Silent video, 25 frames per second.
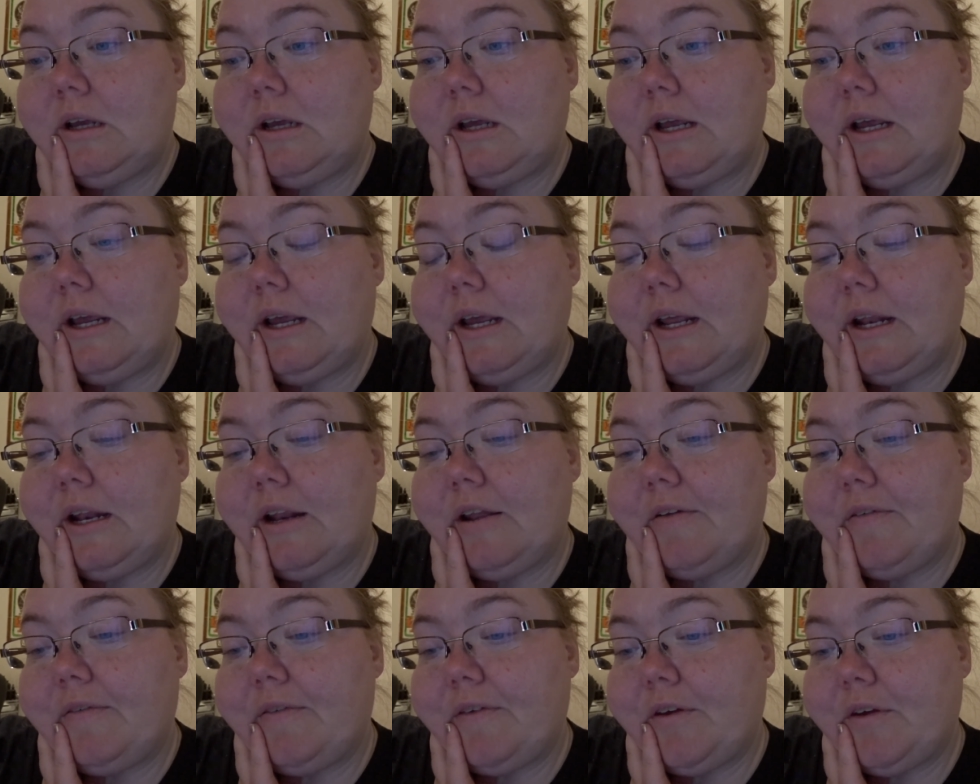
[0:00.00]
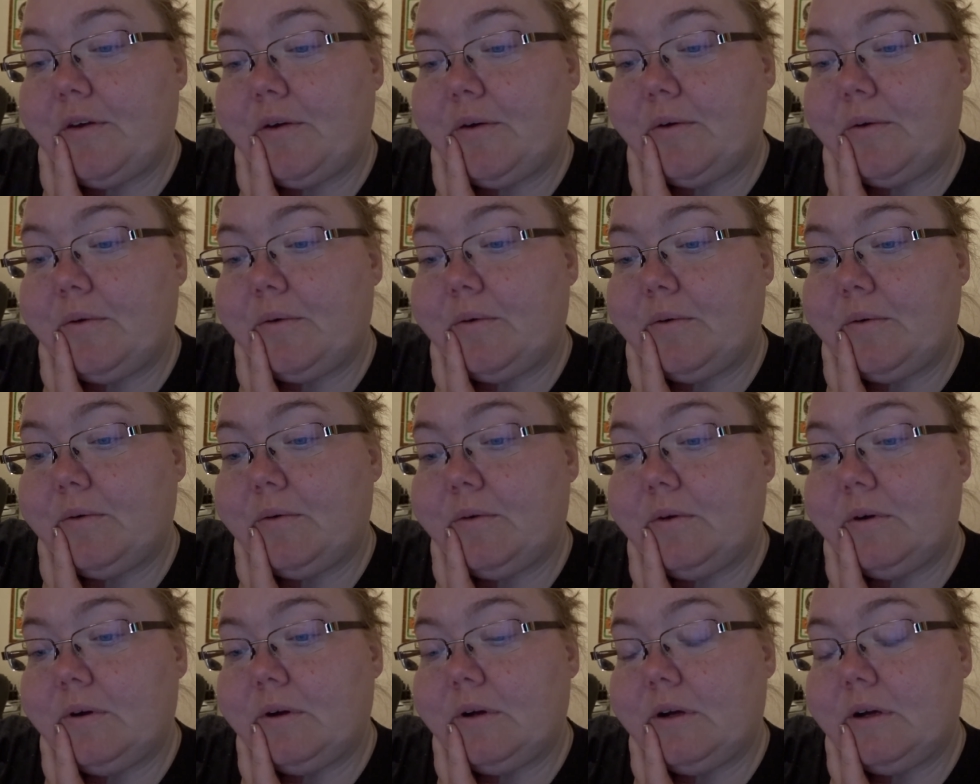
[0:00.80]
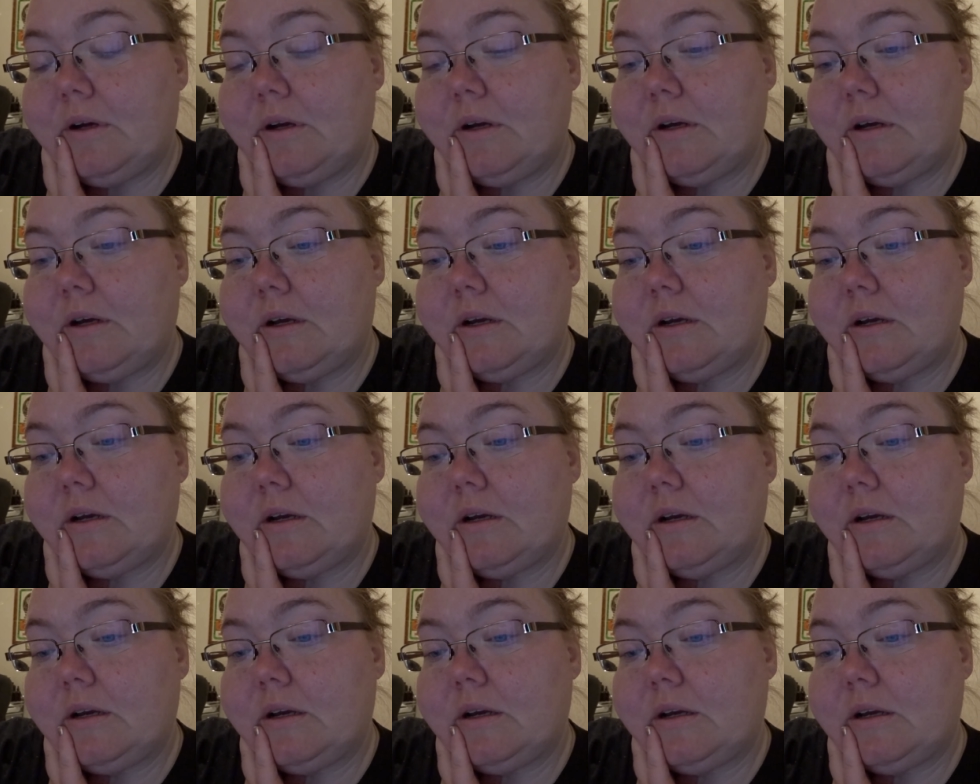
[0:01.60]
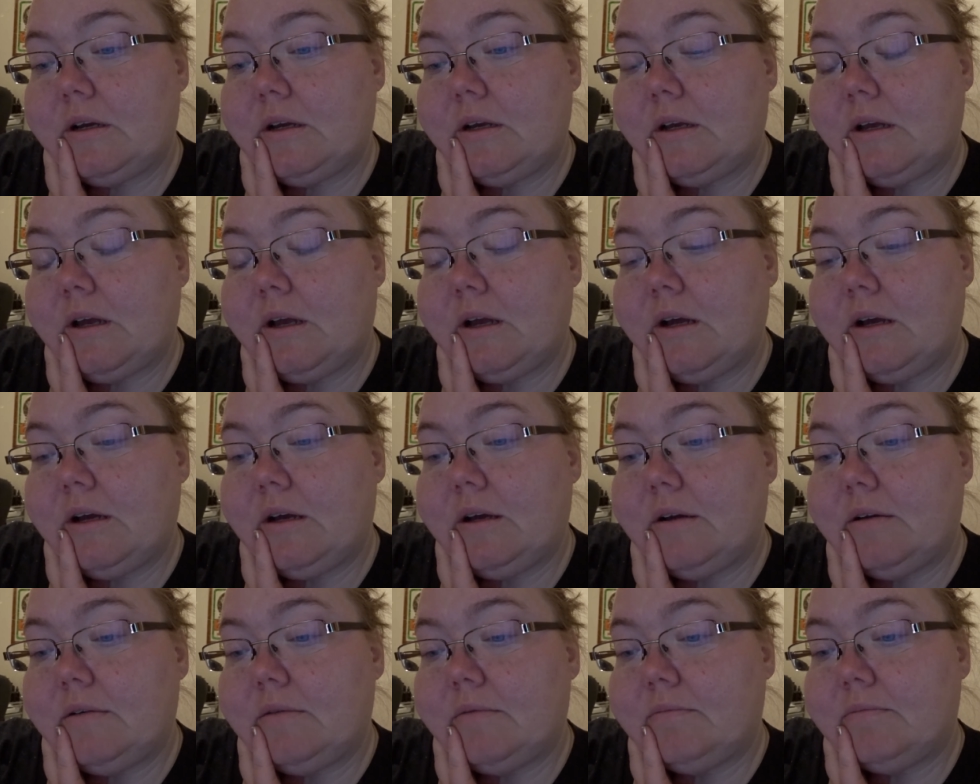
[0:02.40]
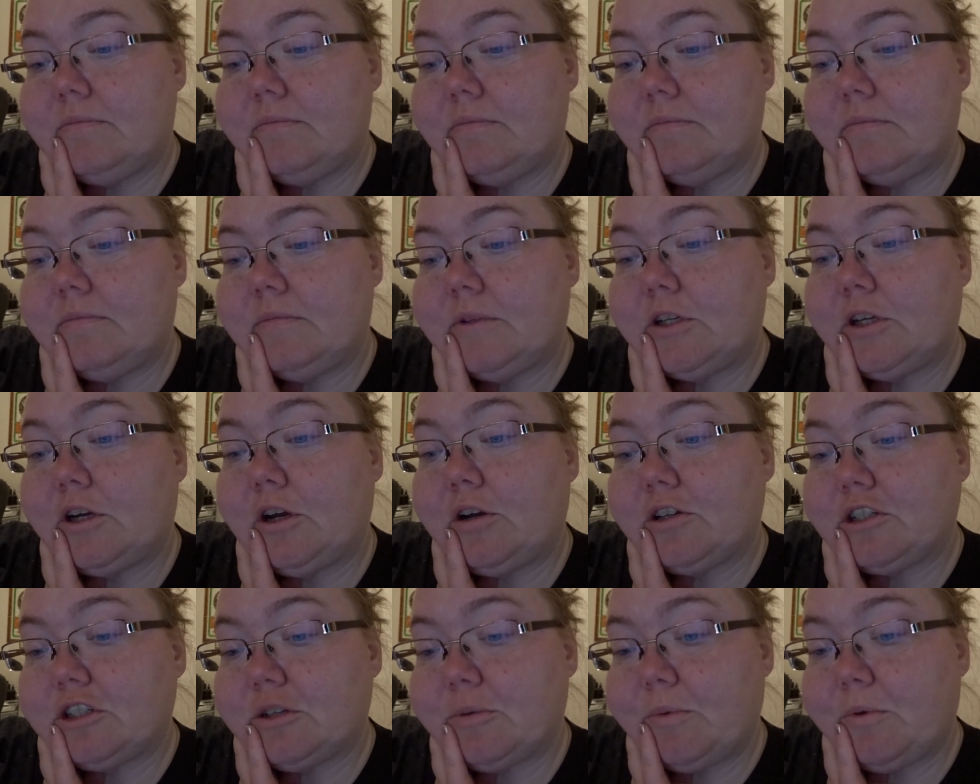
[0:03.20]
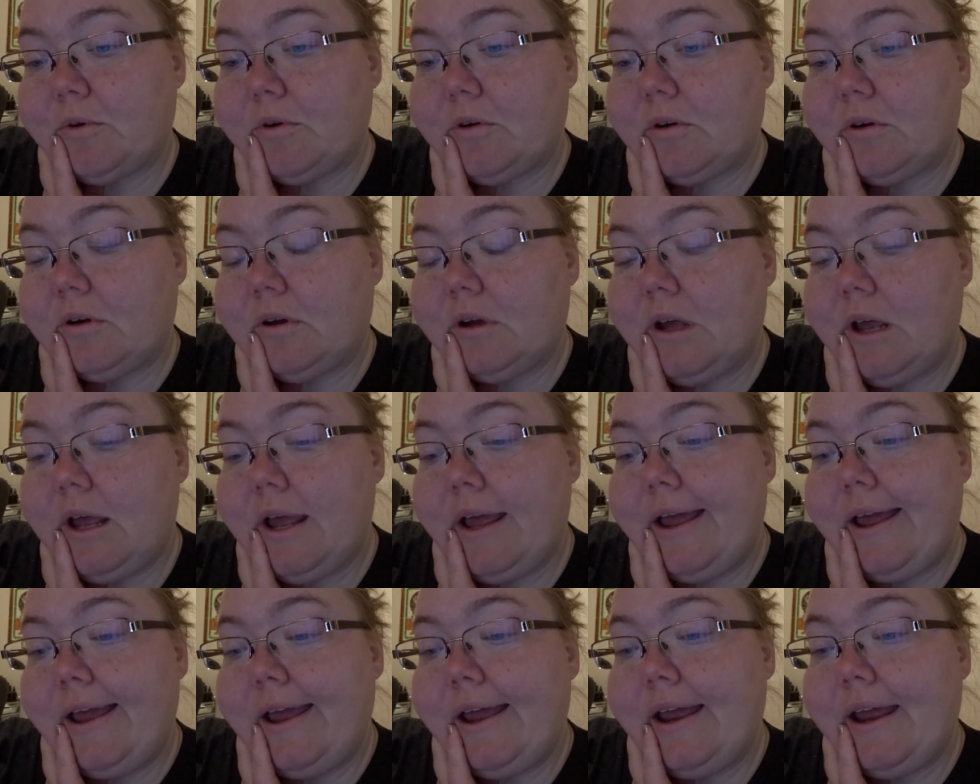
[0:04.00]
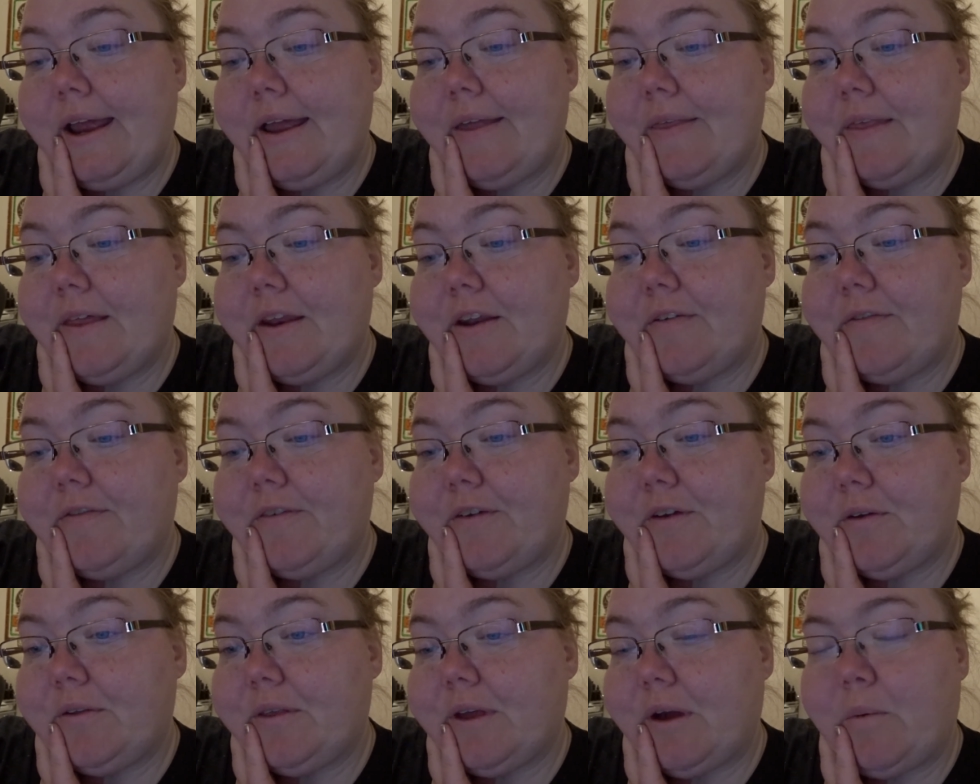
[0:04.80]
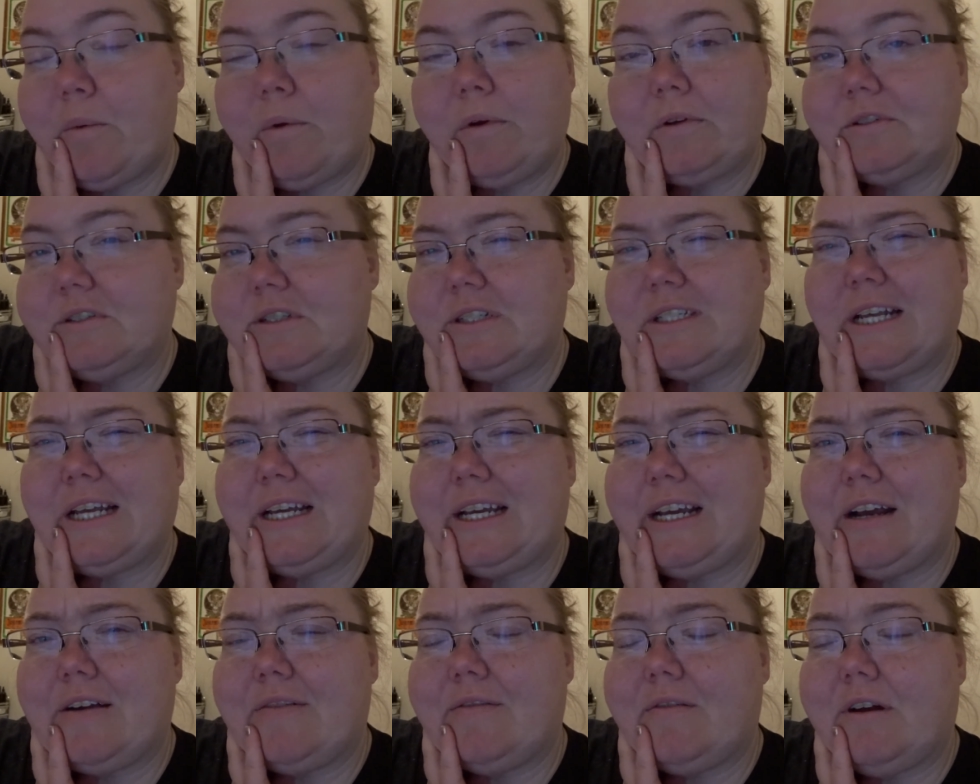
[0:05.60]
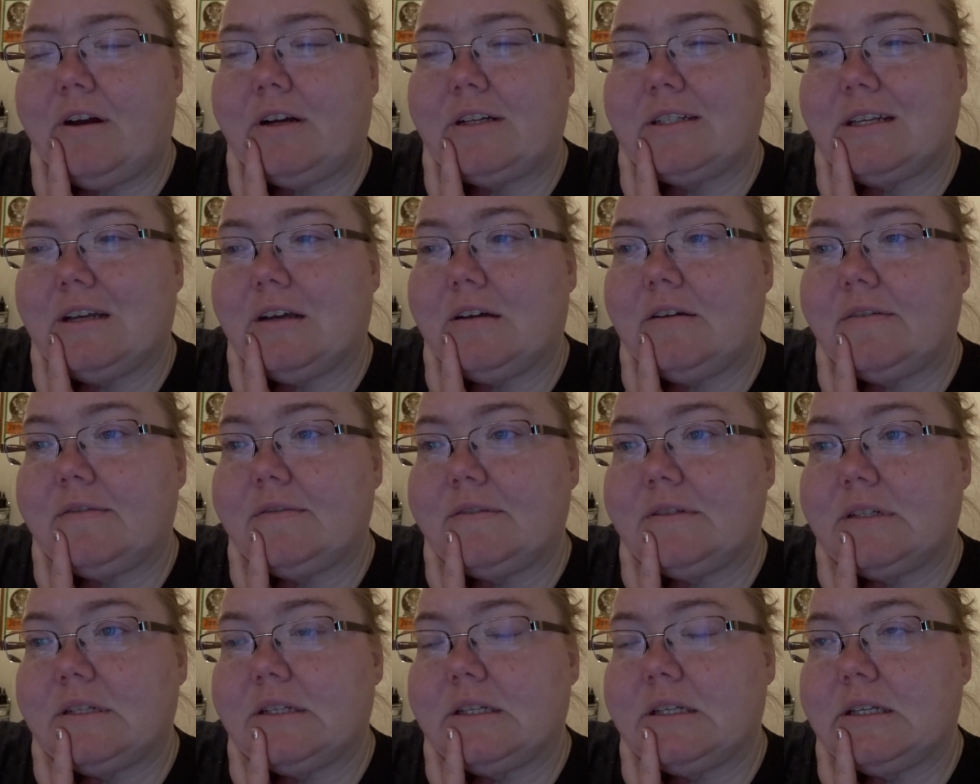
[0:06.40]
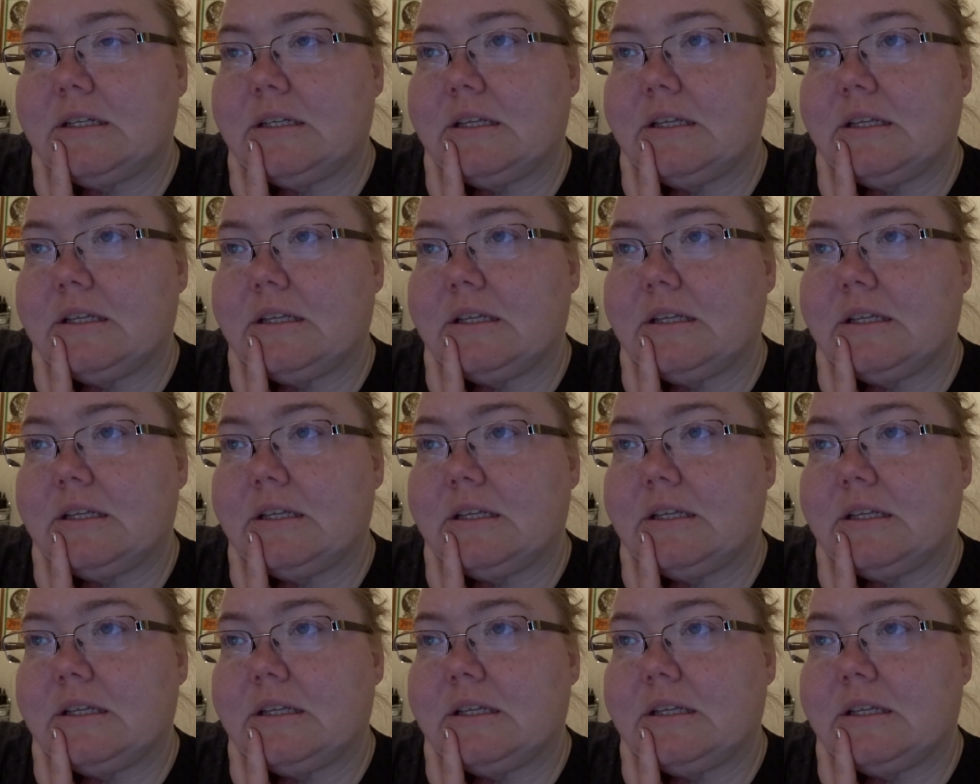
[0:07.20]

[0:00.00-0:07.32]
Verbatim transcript: and a few um, negotiable, and then a few that we'll just take care of ourselves.